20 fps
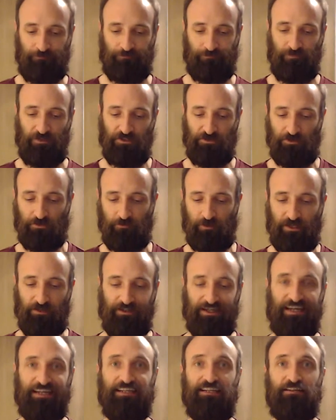Be sure about
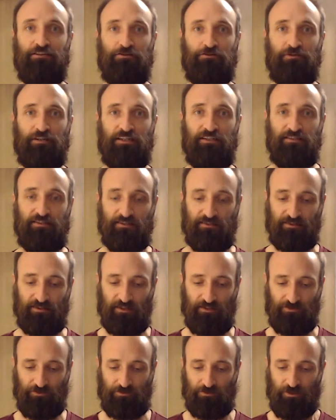90 degrees
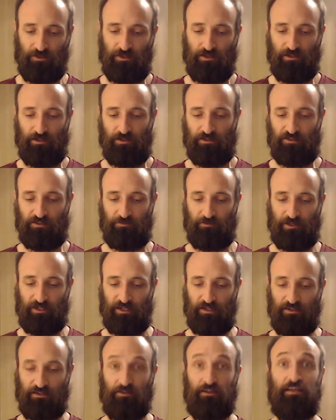inside your
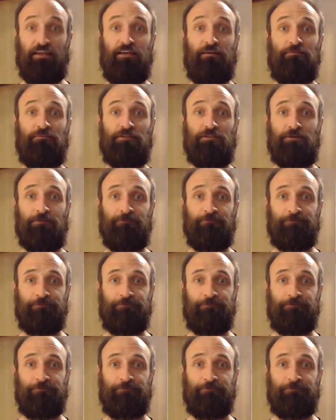spine and hips.